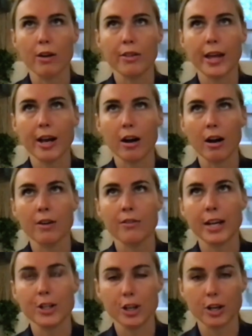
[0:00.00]
where they are
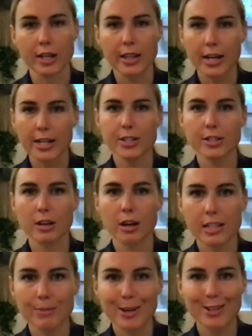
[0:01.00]
in that journey that I just
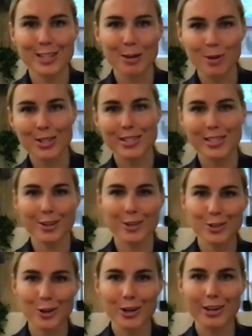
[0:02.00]
talked about. Some are
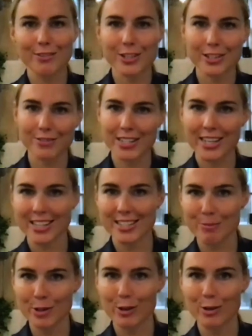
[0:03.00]
still sort of
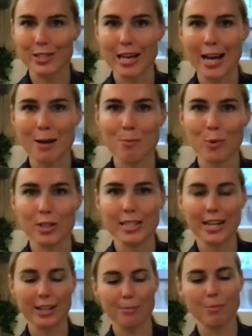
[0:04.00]
shifting some of those um, more
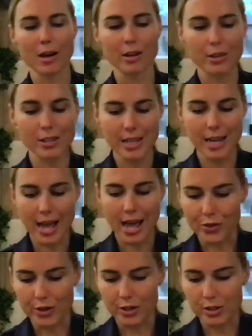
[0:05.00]
dated models
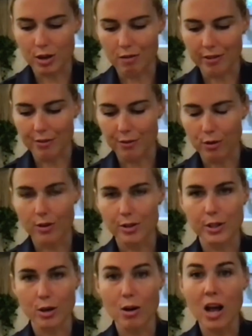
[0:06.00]
and what they're solving
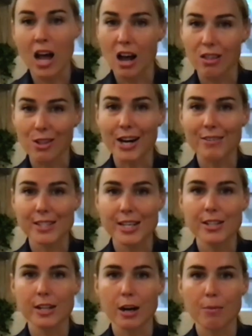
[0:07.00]
for. So, a lot of
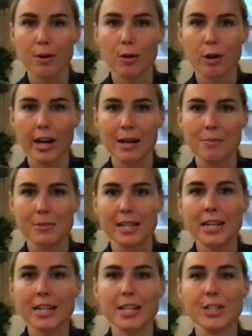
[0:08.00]
CSR
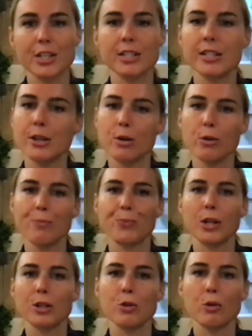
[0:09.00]
programs, in addition to
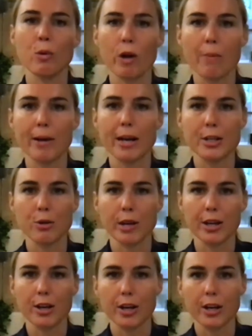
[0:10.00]
doing well by
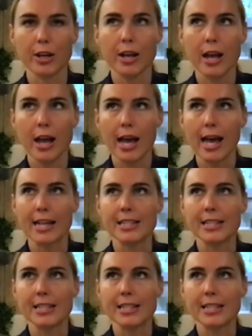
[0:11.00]
doing good,